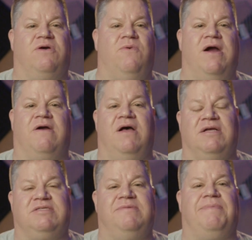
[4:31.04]
require
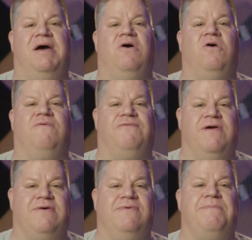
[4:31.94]
constant power or
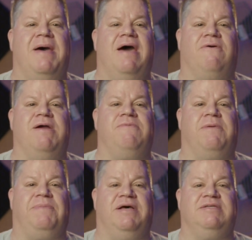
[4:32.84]
frequent battery
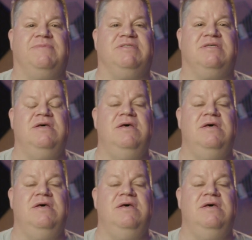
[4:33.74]
replacements,